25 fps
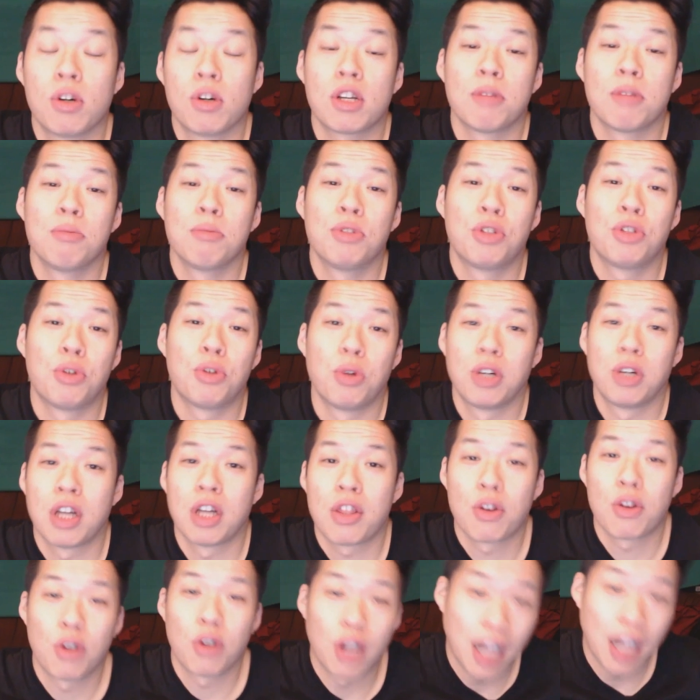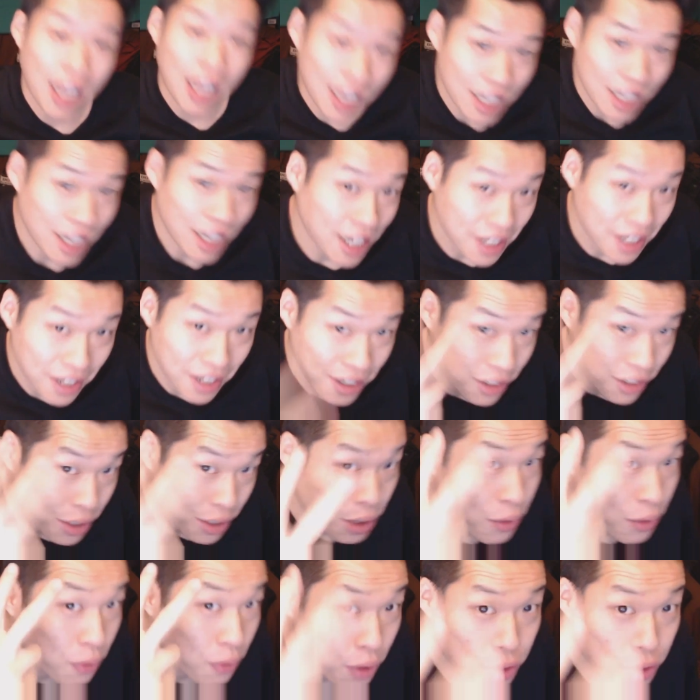Welcome to another late night
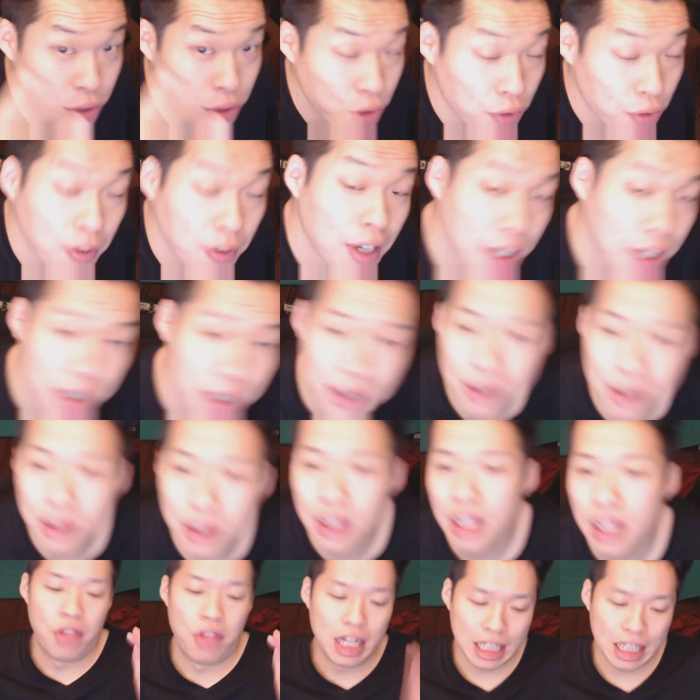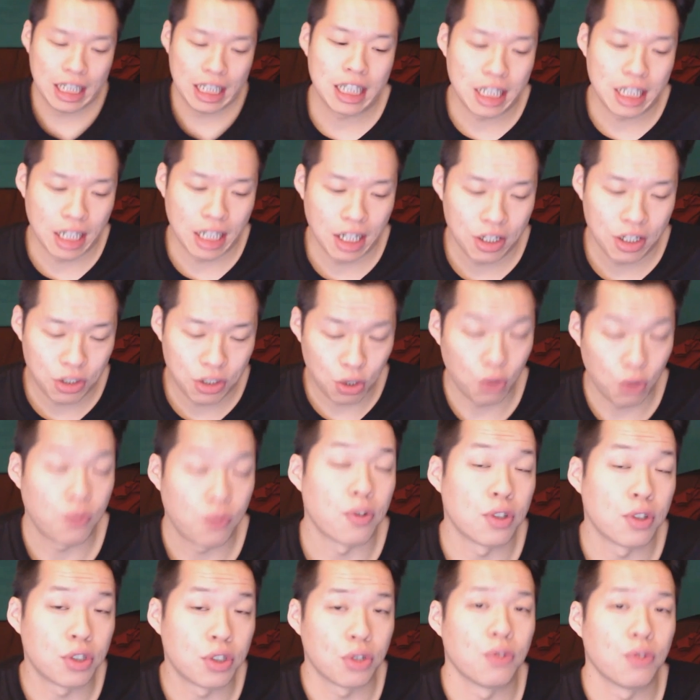2 for 2 video. This 2
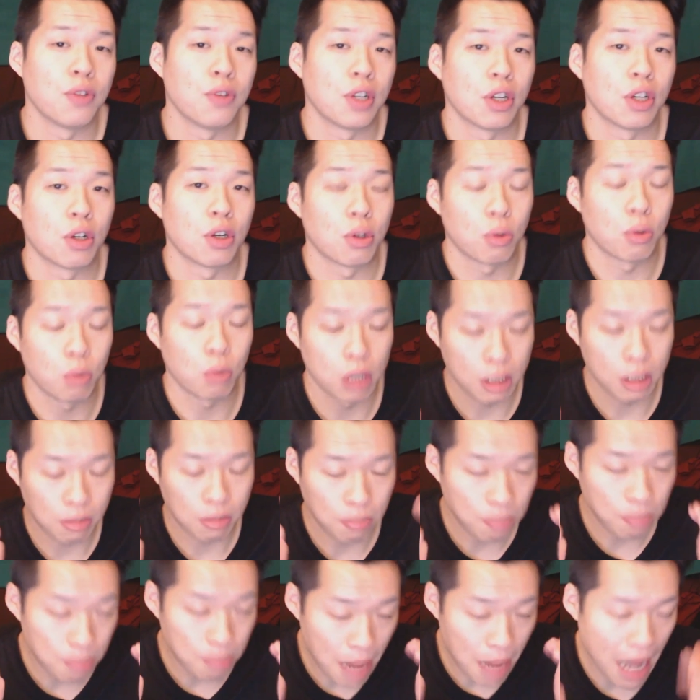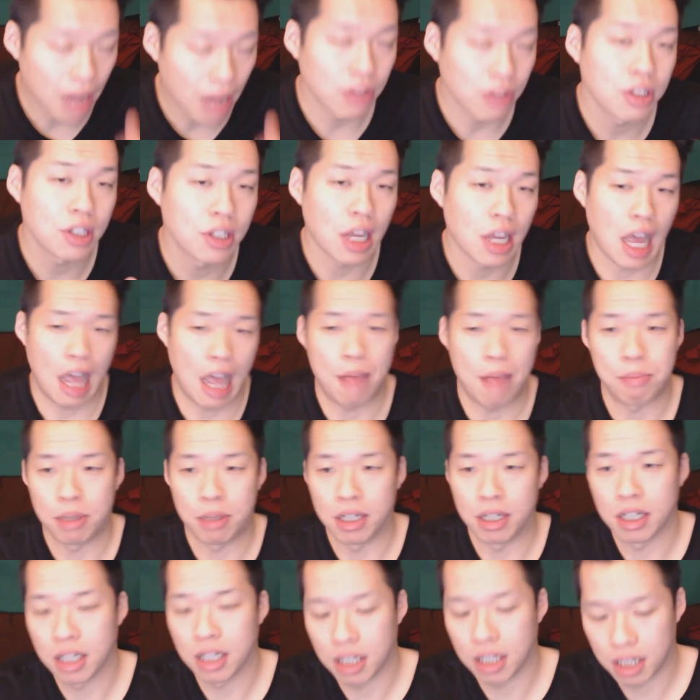for 2 video was bound to
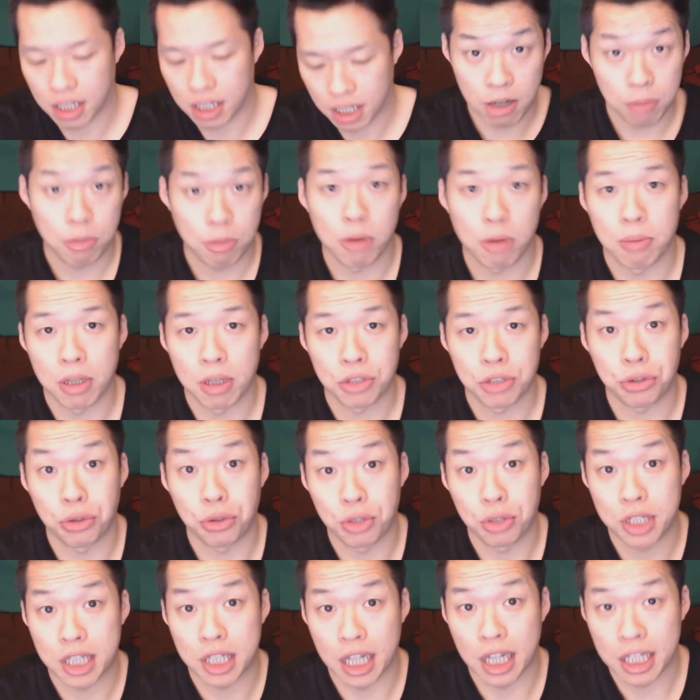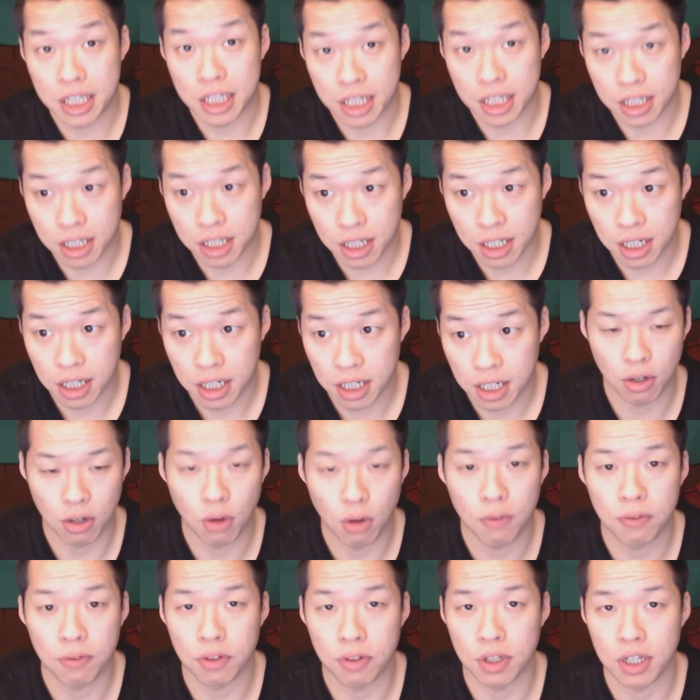happen. I'm gonna put my 2 cents in and
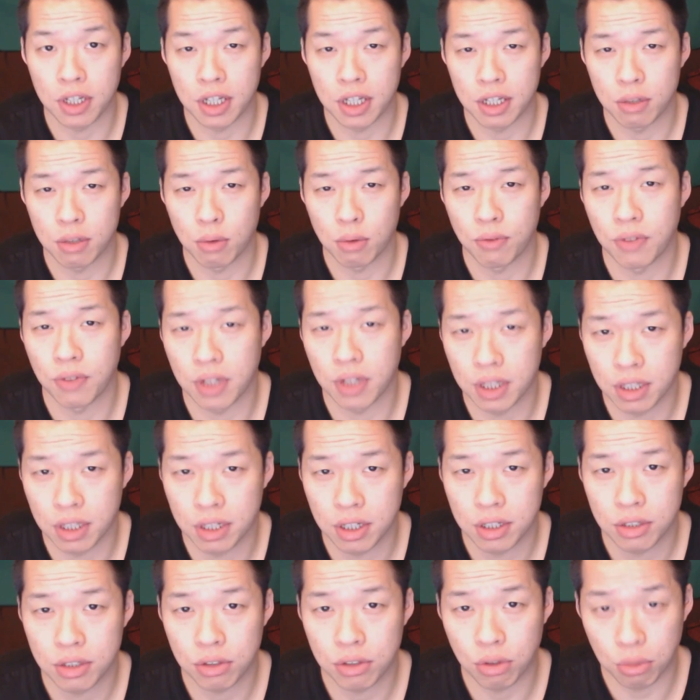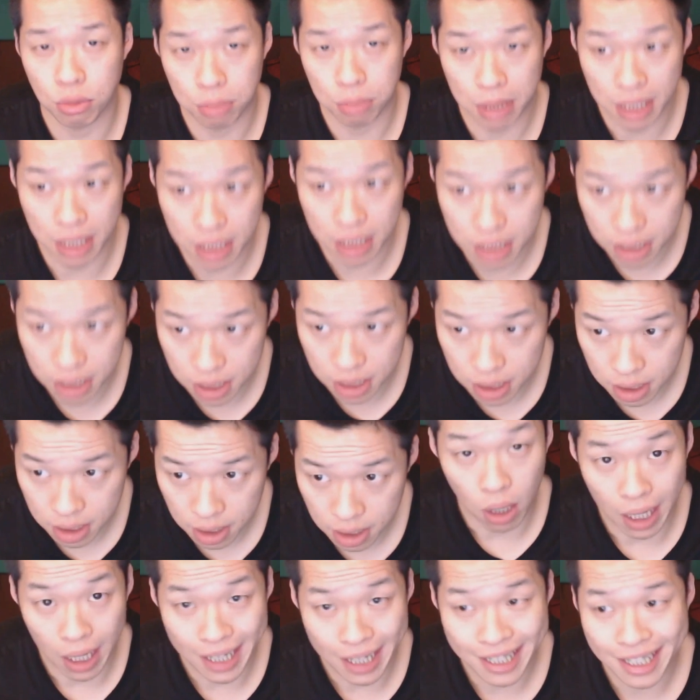hopefully within 2 minutes
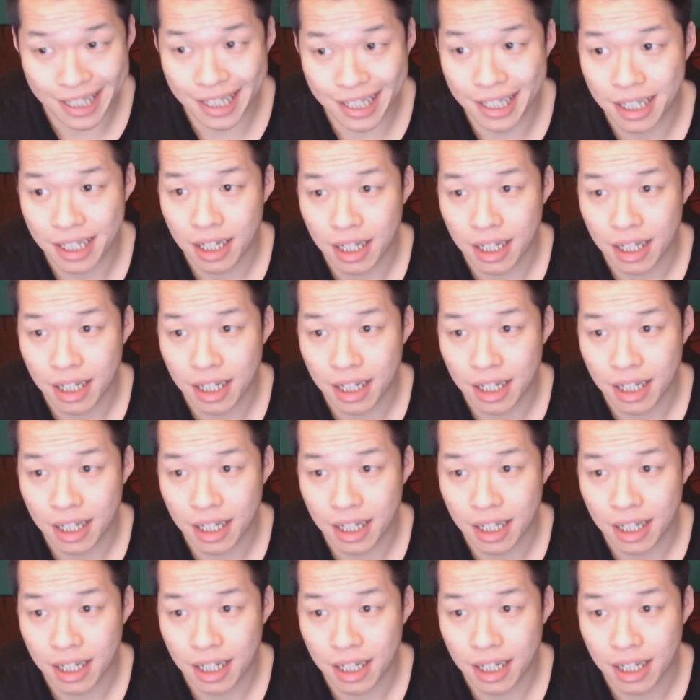or less,